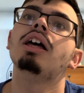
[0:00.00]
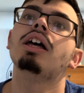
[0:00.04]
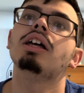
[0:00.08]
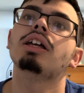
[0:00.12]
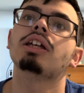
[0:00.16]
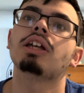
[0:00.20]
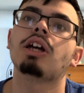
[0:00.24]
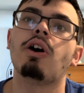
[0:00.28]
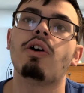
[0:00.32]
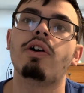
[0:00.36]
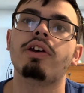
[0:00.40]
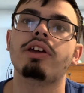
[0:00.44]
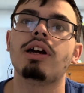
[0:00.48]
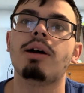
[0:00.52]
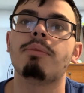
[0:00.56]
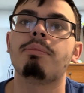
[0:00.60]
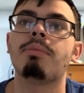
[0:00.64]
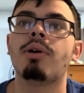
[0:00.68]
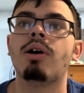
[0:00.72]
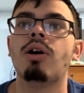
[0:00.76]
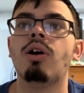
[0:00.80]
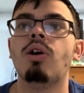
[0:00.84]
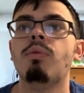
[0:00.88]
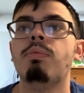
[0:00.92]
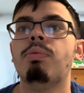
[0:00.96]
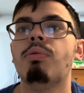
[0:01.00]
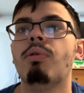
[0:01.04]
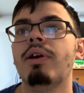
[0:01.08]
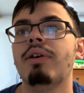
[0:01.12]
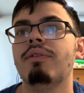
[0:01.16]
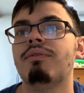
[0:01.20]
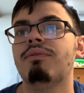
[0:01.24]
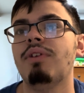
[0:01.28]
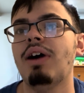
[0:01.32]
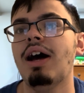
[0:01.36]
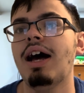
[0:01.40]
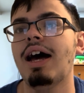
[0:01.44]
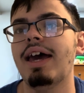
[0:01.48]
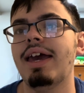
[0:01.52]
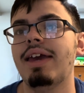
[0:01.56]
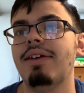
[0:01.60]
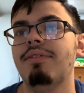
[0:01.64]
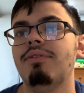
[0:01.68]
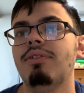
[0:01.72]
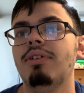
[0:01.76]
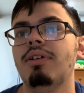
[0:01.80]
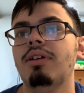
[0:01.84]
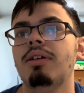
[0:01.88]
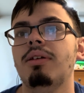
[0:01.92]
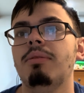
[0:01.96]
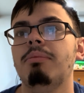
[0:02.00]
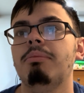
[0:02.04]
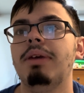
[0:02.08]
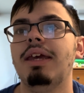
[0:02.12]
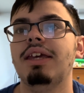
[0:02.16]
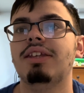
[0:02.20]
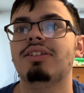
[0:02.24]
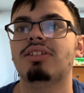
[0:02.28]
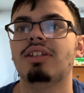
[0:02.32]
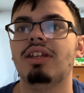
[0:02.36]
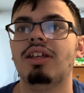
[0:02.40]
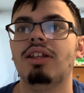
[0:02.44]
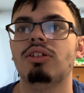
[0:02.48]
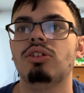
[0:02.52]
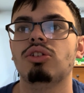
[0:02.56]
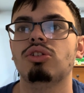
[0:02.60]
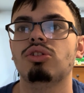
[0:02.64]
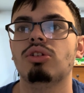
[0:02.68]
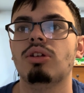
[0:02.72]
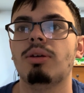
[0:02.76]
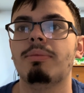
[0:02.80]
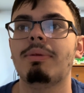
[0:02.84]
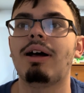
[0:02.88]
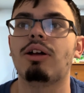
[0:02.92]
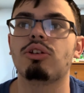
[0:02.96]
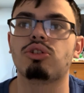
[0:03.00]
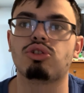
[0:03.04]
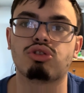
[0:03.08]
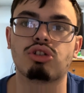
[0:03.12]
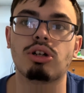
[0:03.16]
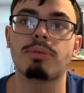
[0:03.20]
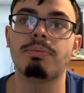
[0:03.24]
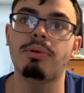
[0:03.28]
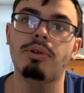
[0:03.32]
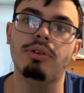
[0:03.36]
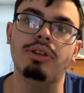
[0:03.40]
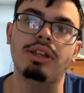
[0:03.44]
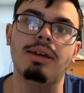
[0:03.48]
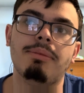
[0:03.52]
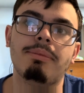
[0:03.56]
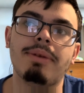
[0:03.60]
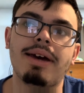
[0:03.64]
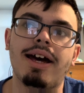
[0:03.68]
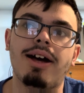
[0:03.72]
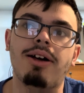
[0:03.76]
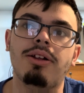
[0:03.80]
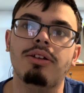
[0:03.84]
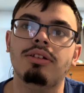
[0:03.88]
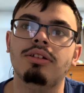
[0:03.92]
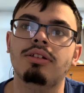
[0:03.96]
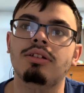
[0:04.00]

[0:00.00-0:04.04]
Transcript: Going up 0.5 makes it about triple the amount.